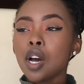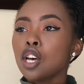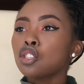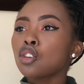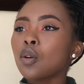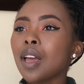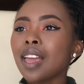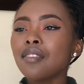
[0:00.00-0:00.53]

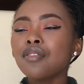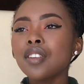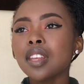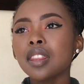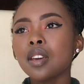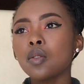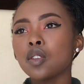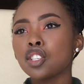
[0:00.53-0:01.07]
So
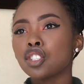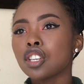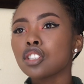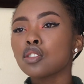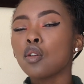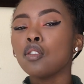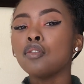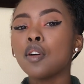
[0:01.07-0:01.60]
everything was
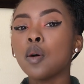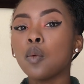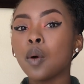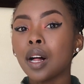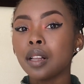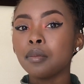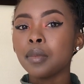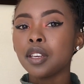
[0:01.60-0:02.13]
just
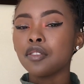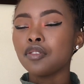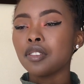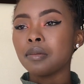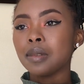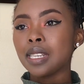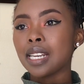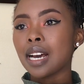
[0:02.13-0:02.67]
overwhelming for
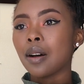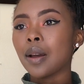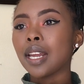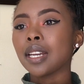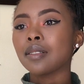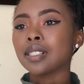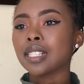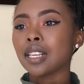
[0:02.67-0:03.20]
me now.
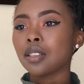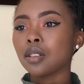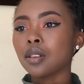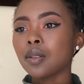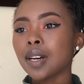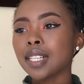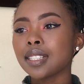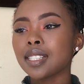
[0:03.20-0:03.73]
And I was like, you know
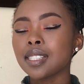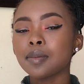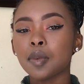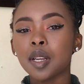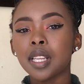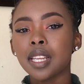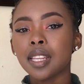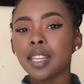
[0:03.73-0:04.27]
what, this
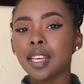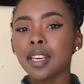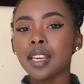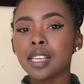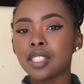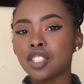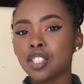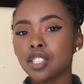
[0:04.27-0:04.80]
modeling thing
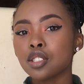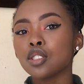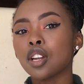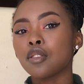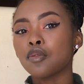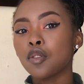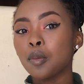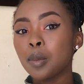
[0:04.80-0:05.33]
is just
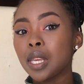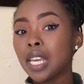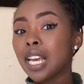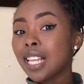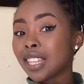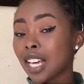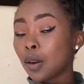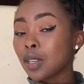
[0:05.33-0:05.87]
not for me.
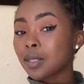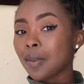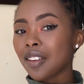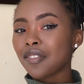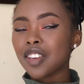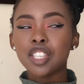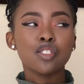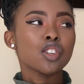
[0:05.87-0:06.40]
That was my
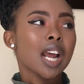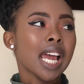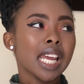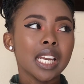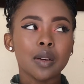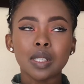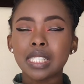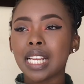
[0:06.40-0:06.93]
first try,
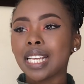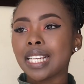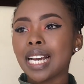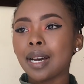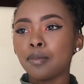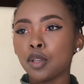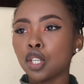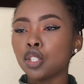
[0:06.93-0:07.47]
and I was like,
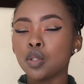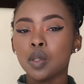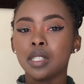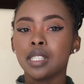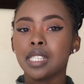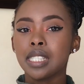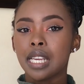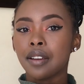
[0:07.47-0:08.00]
I'm not doing
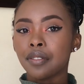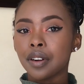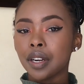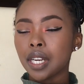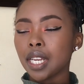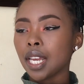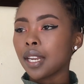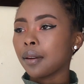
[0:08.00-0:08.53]
this ever
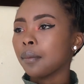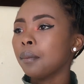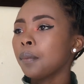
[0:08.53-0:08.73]
again.